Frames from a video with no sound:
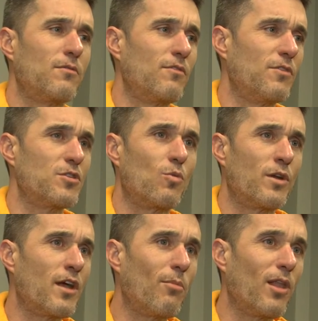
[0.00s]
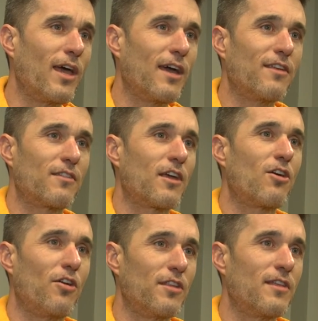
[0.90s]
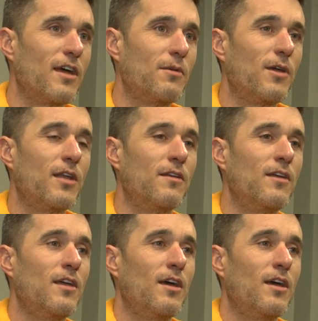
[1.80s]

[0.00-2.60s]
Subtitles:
Division 1 AA, I think they called it then. And